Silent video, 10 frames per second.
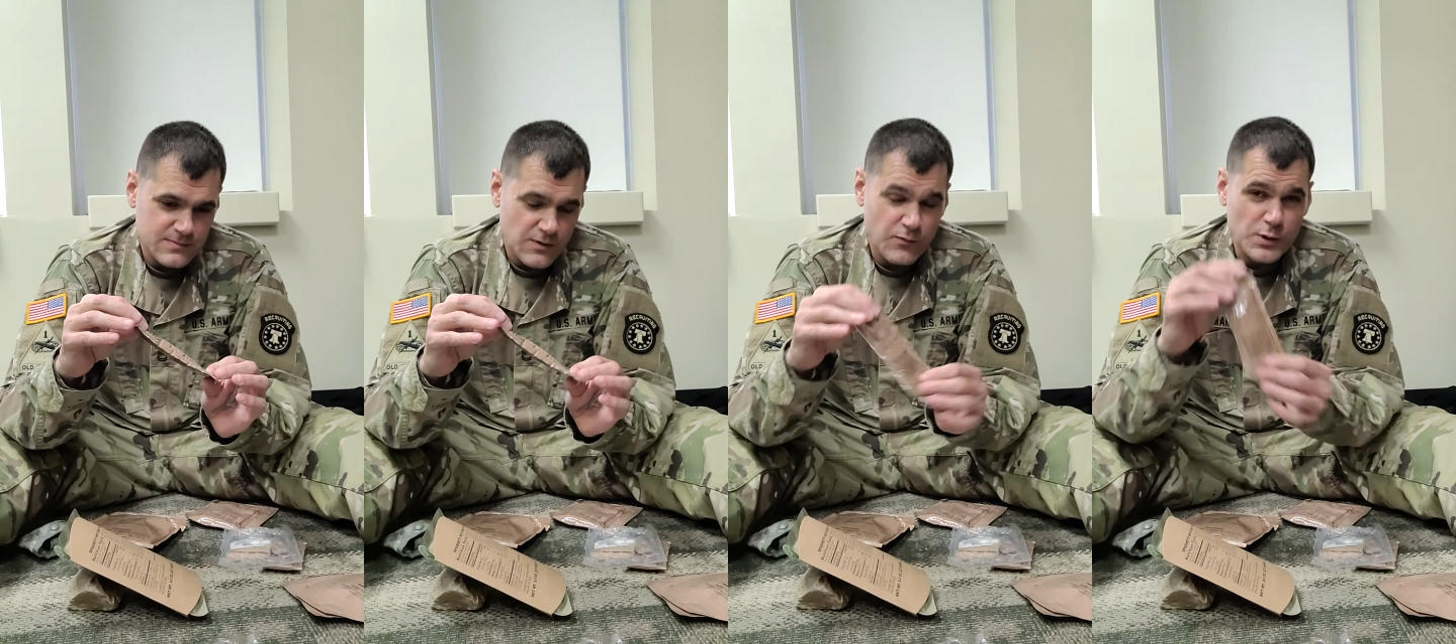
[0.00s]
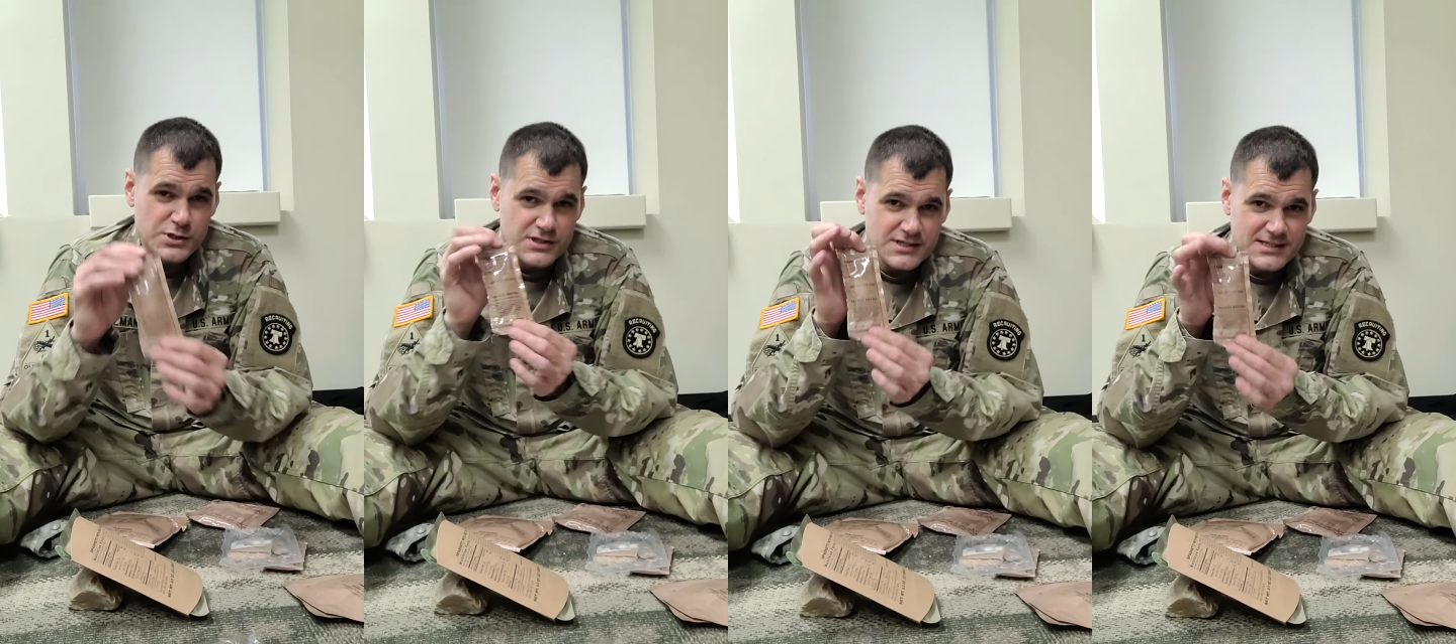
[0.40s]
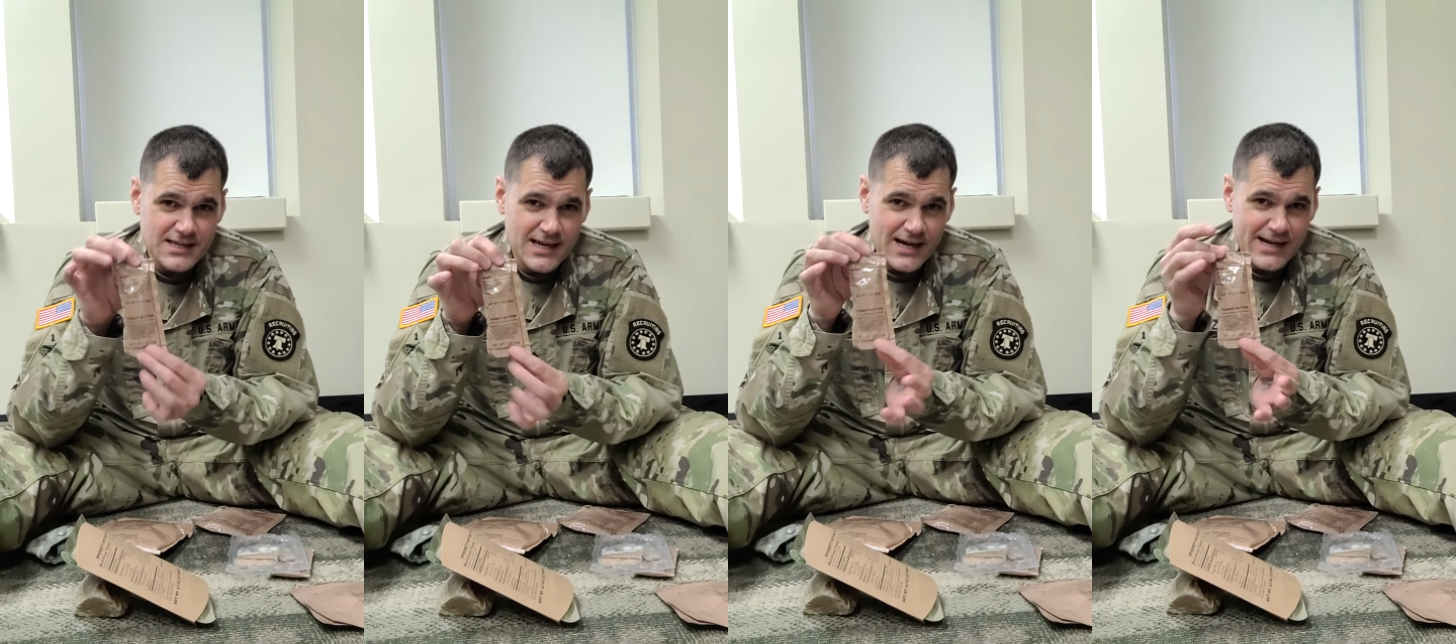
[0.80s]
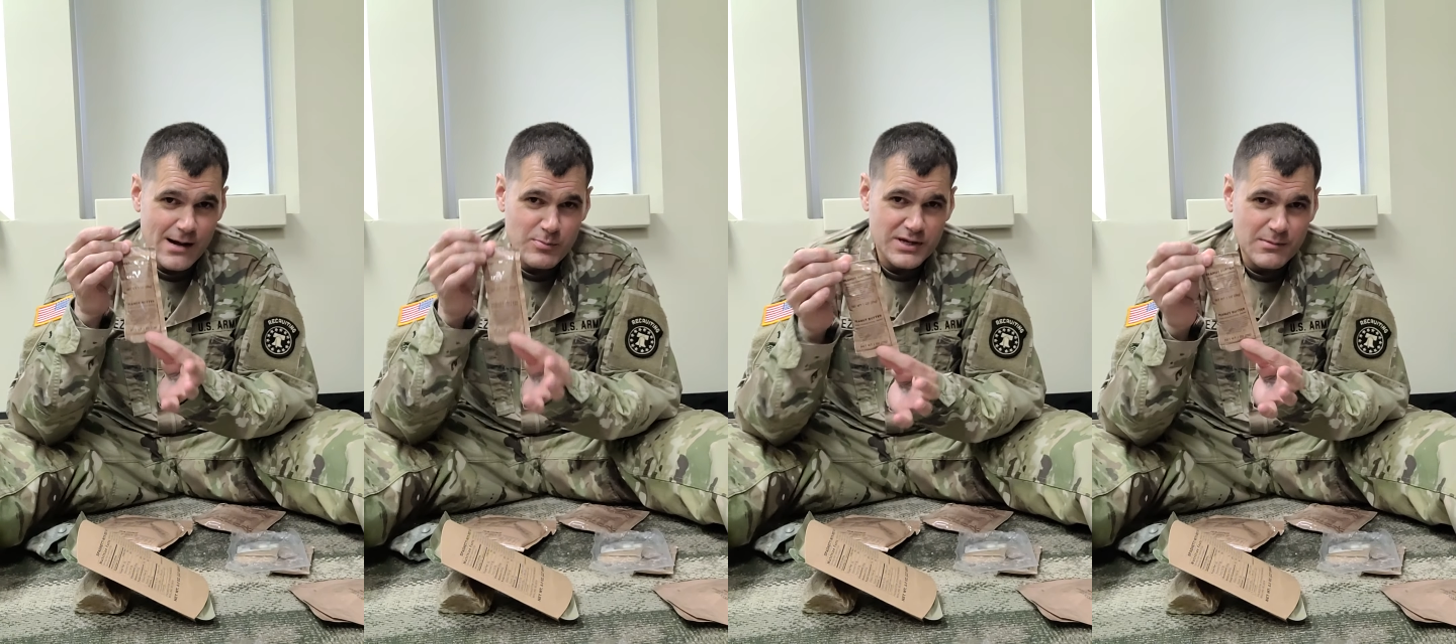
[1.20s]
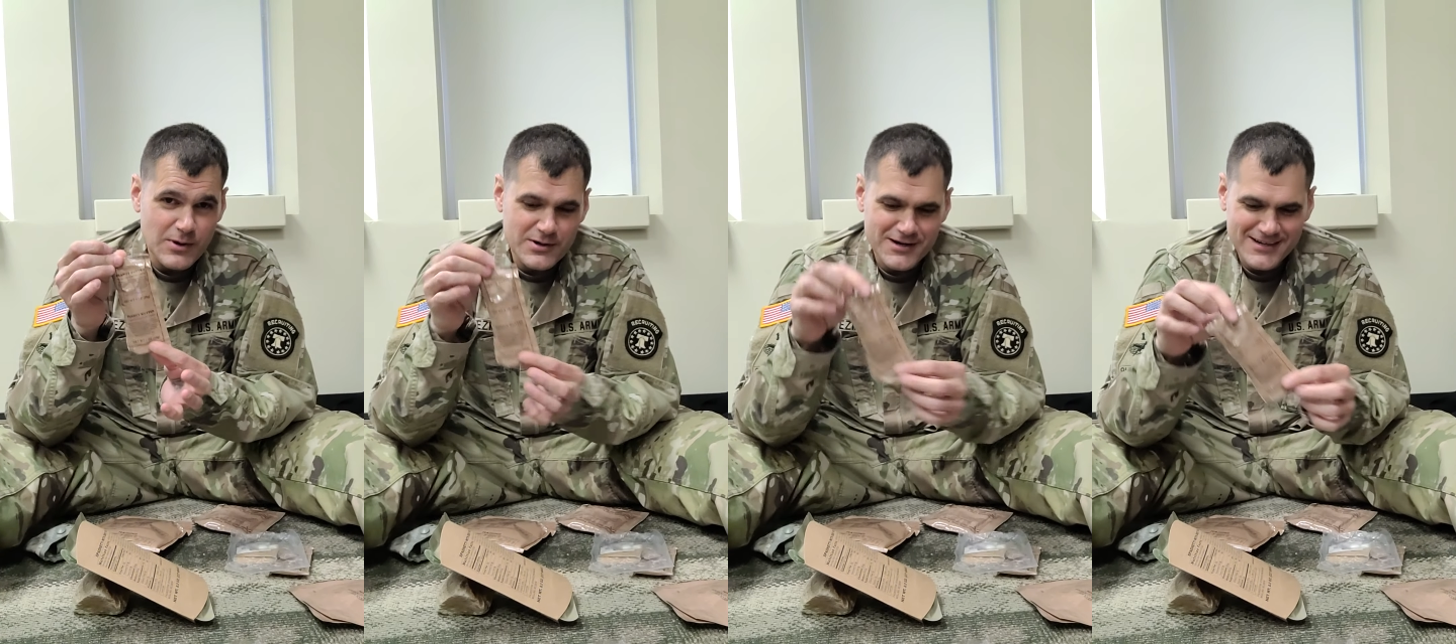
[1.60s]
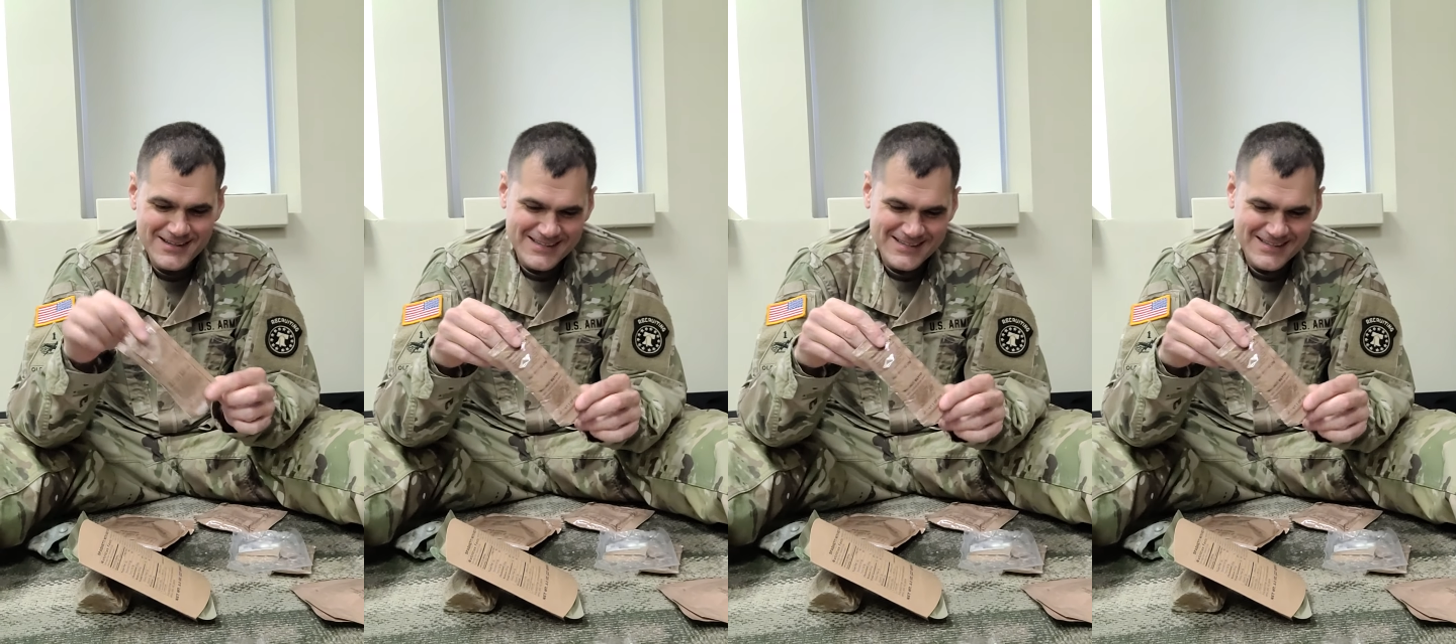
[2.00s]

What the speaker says: Unfortunately today I got peanut butter,